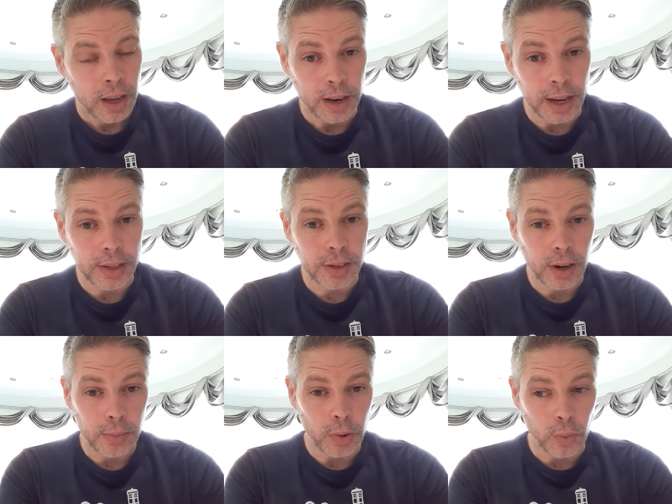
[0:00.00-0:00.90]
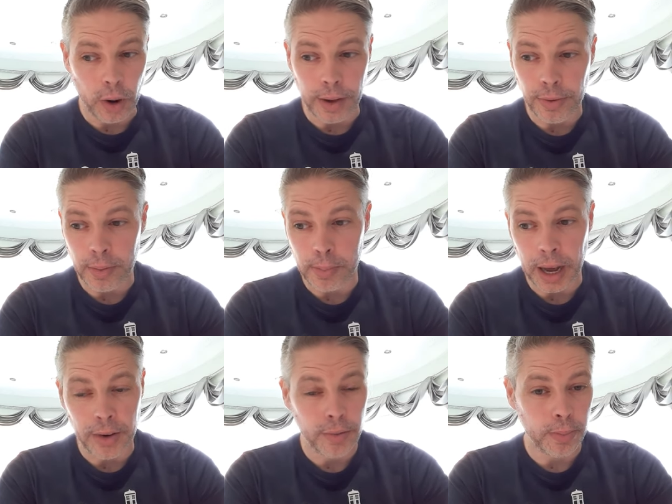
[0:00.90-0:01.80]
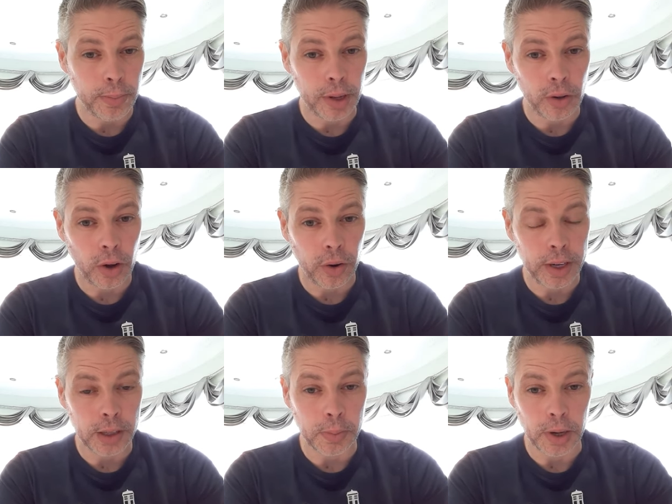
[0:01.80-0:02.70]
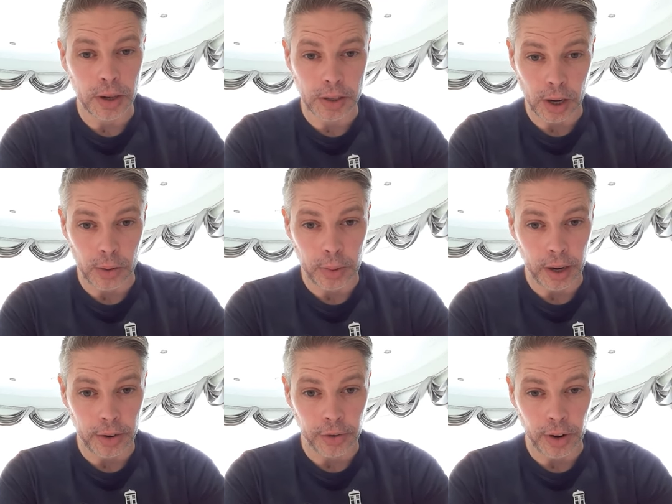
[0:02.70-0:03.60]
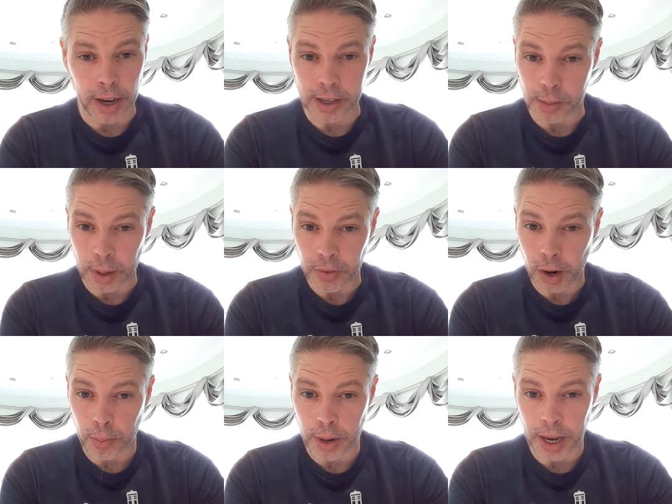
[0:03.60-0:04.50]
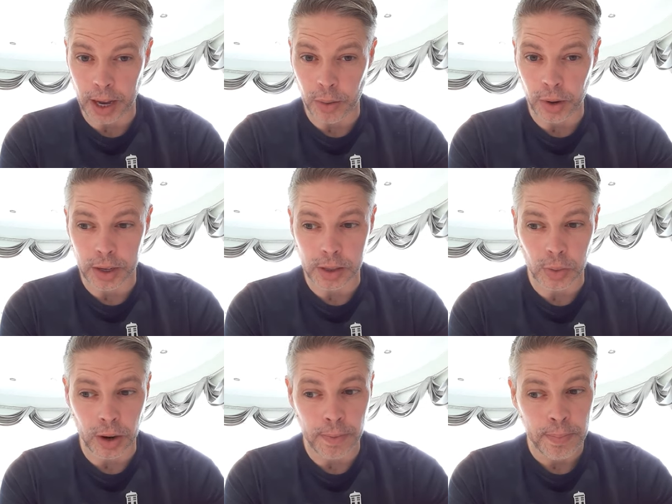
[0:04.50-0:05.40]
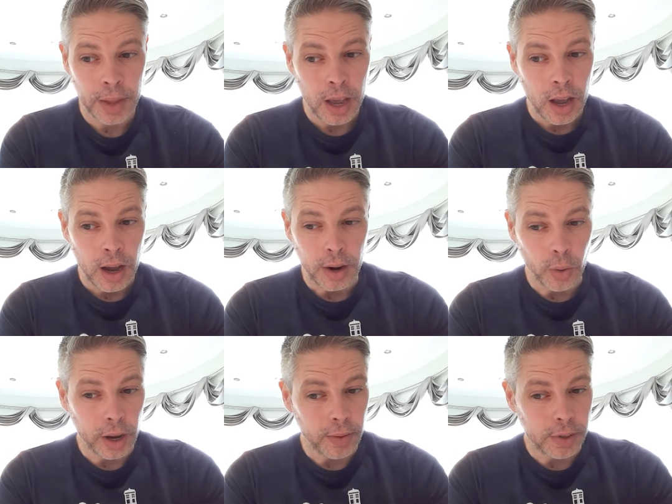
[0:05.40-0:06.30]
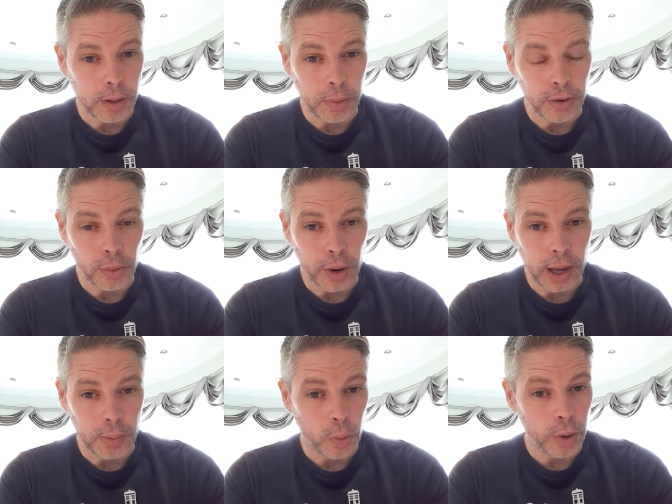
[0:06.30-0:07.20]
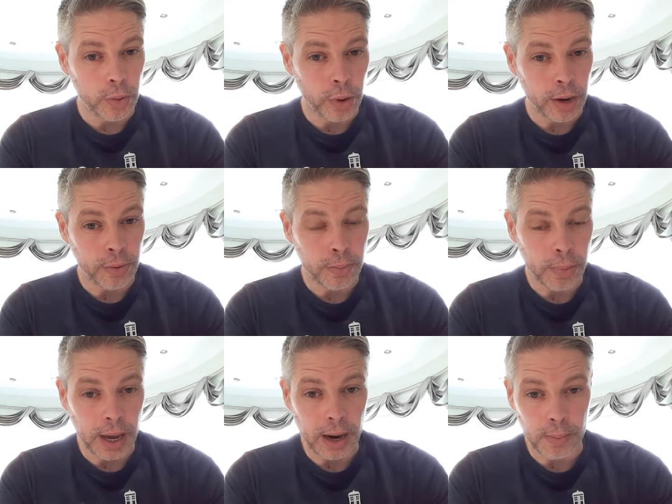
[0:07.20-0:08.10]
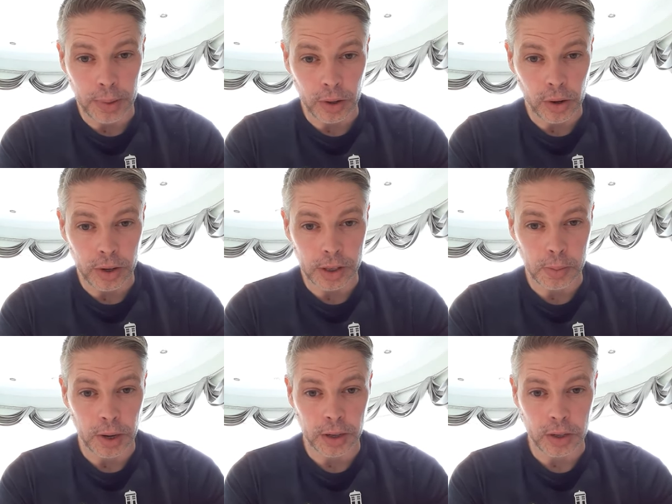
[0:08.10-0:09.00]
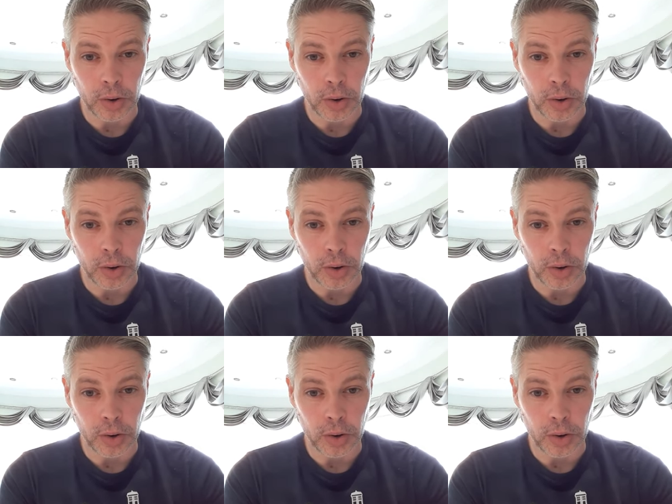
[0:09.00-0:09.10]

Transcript: Next up, Rafe and Ben from Bill Konigsberg's Openly Straight. It's a bit of a complicated one, this one. I don't want to give too much away, but with Rafe and Ben, Bill Konigsberg has